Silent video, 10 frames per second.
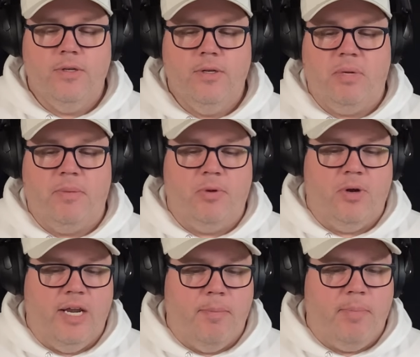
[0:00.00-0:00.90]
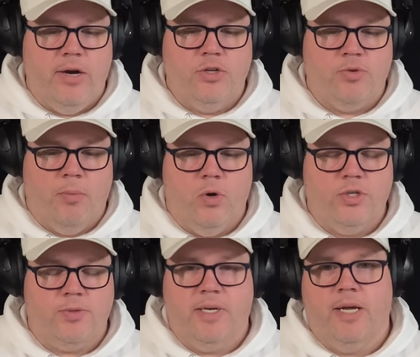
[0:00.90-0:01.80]
People are going to get buyer's
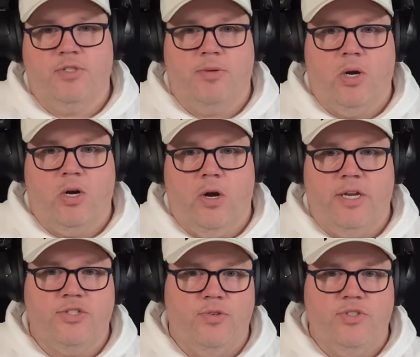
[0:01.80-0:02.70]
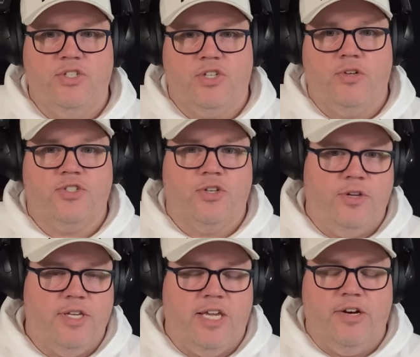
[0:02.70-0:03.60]
remorse when it comes to Mark Carney. As soon as he starts
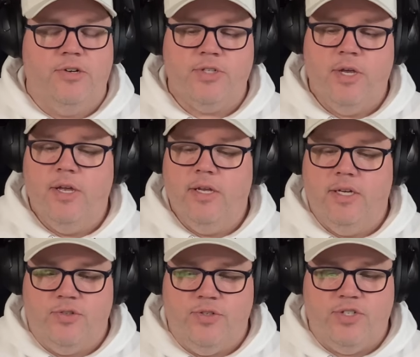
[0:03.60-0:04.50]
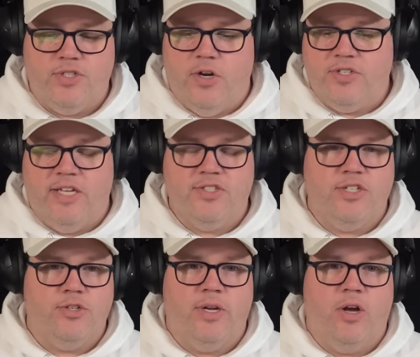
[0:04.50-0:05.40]
turning the gears, as soon as he starts
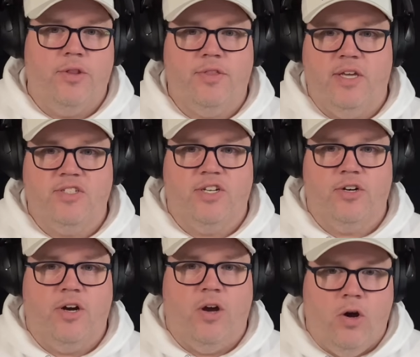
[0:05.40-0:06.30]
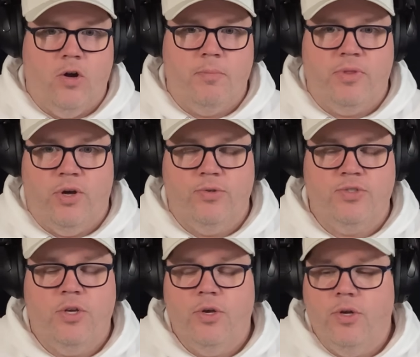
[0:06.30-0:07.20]
instituting all the things that are going to harm
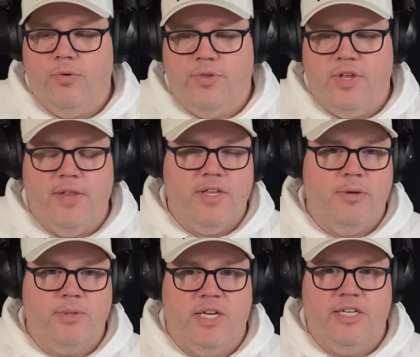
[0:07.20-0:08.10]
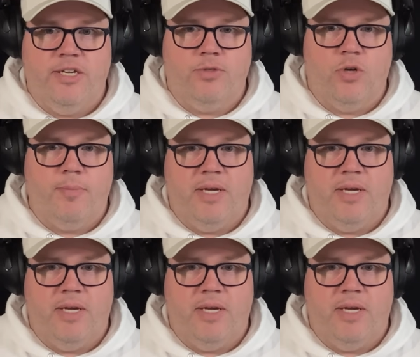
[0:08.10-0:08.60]
those who thought that he was going to deal with Trump.